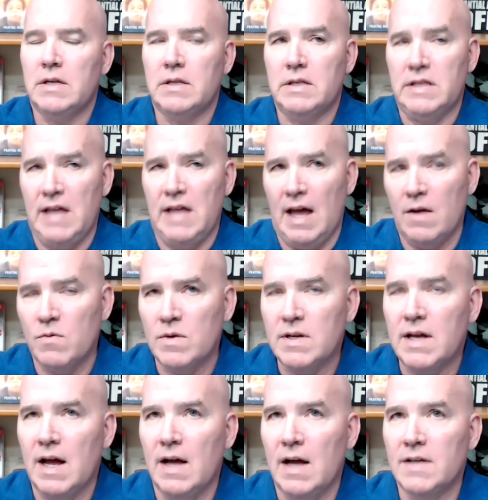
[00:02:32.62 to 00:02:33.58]
That
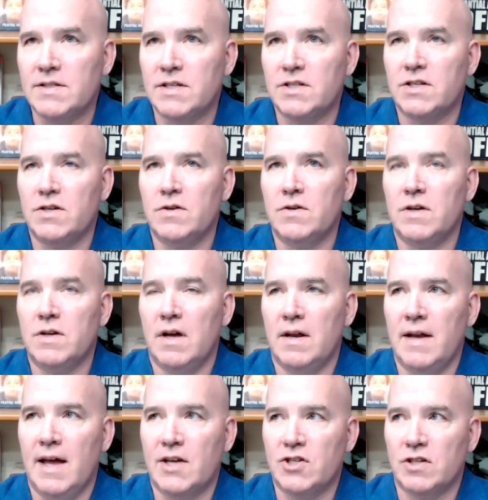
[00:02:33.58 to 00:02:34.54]
would constitute
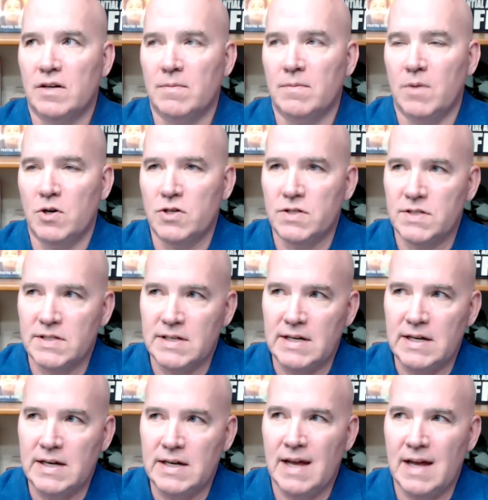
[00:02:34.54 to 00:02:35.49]
a national
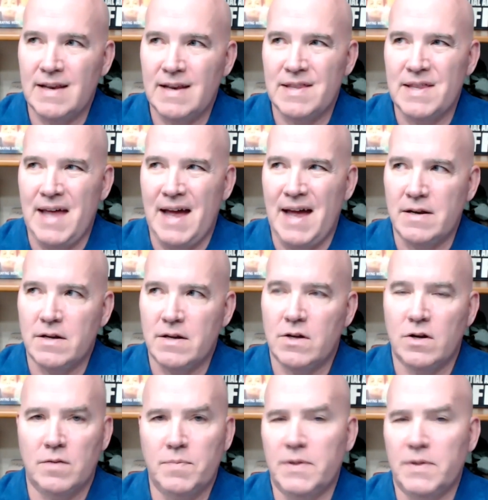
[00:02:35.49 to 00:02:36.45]
emergency, and that
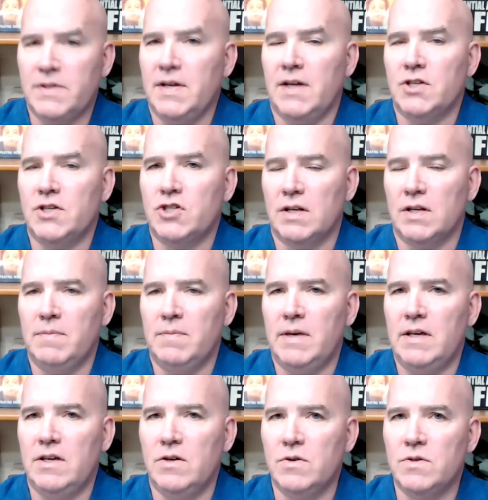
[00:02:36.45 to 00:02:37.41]
could potentially
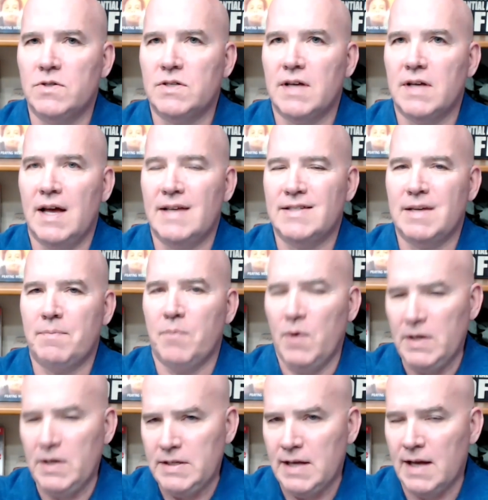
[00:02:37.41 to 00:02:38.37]
be used as a
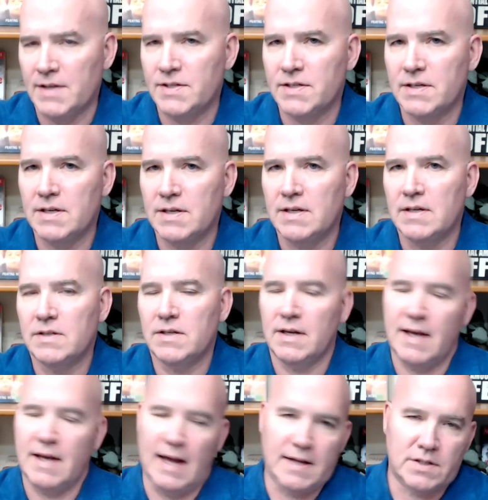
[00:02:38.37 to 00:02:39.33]
pretext
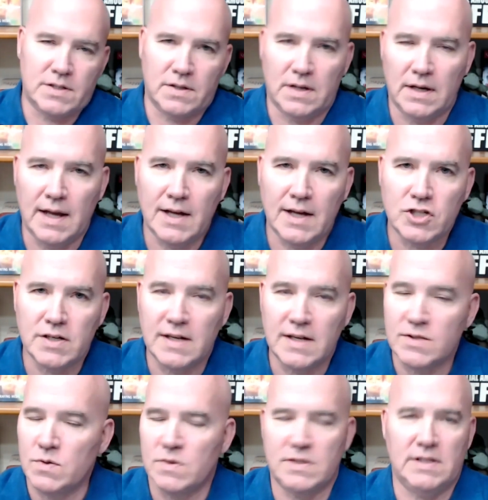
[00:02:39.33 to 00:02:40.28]
to cancel an election.
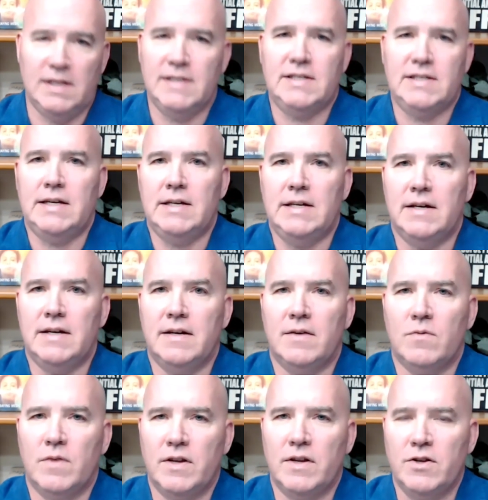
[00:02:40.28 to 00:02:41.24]
That's what Zelensky did
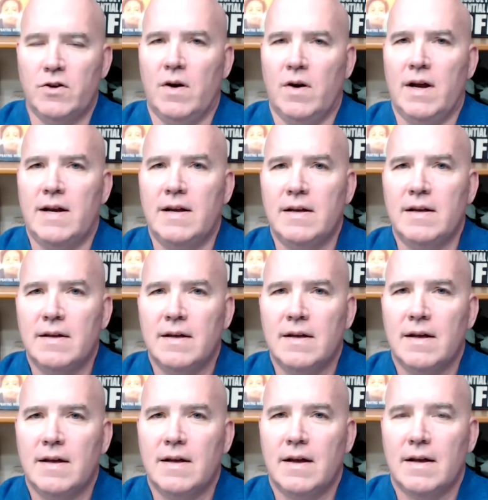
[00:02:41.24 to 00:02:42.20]
in Ukraine. As
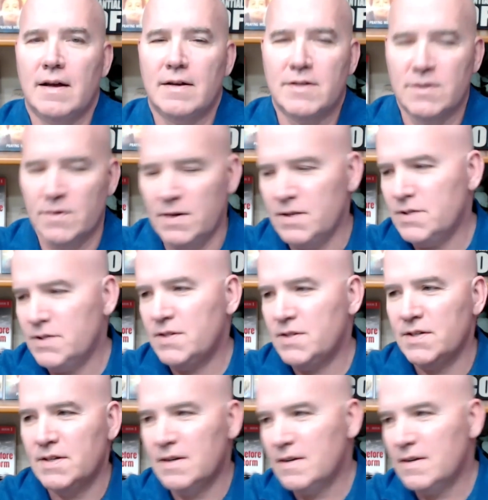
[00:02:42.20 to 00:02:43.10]
soon as